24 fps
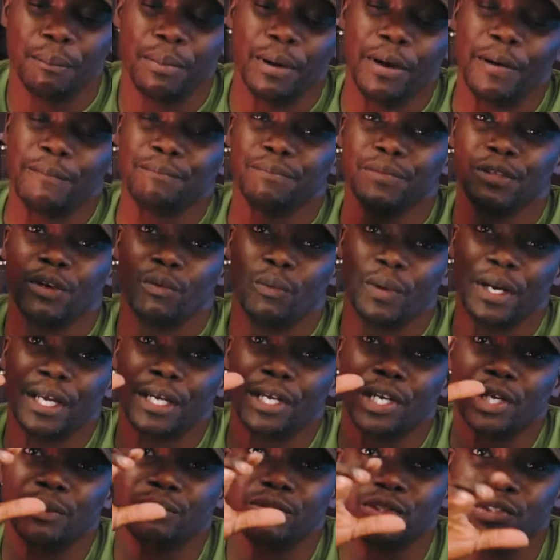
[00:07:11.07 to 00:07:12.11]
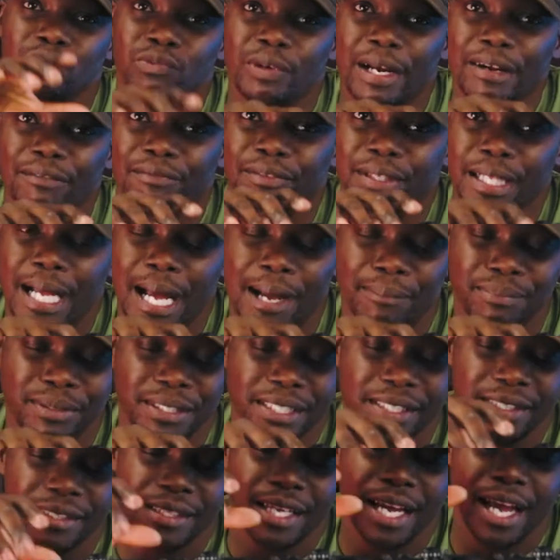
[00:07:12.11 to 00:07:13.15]
But when it comes to rifle
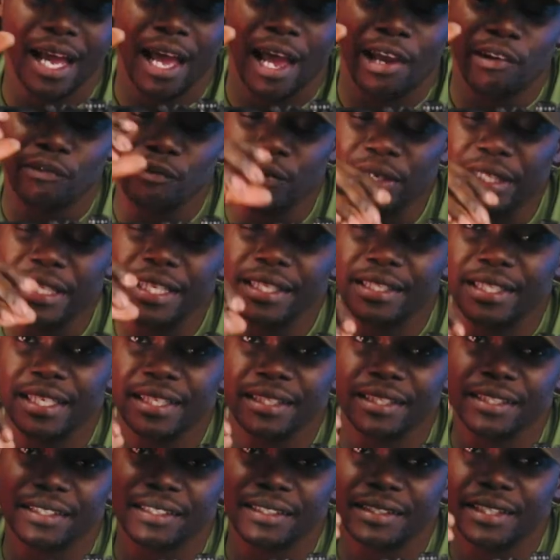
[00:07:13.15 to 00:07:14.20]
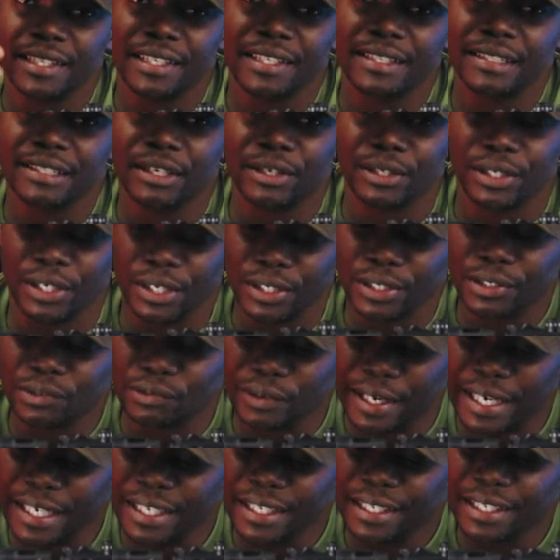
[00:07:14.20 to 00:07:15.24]
optics, I really think the SIGs are
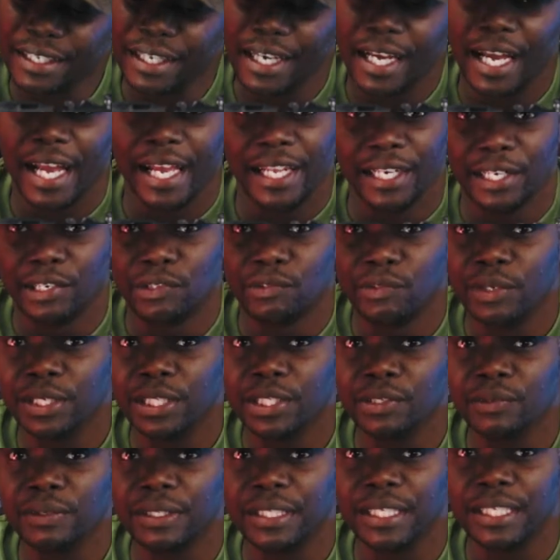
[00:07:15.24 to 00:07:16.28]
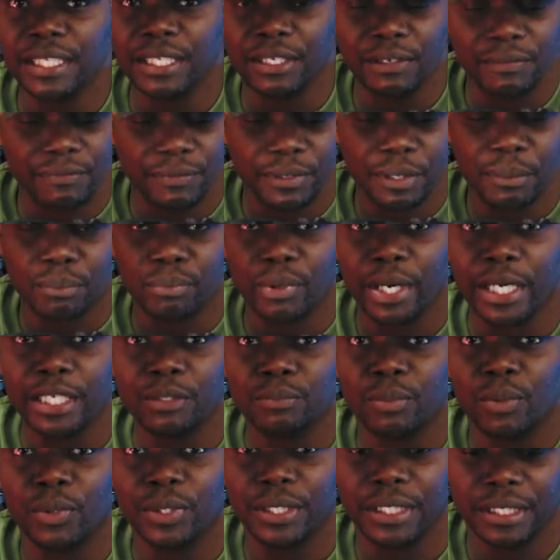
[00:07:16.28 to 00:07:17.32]
underrated, and they're really, really good for the price
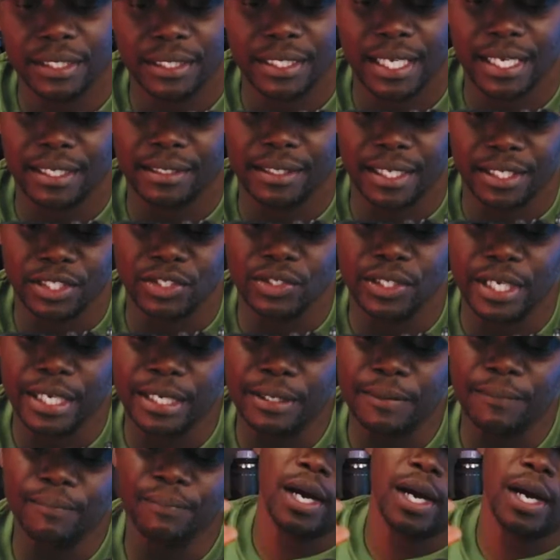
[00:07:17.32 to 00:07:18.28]
point that you get them.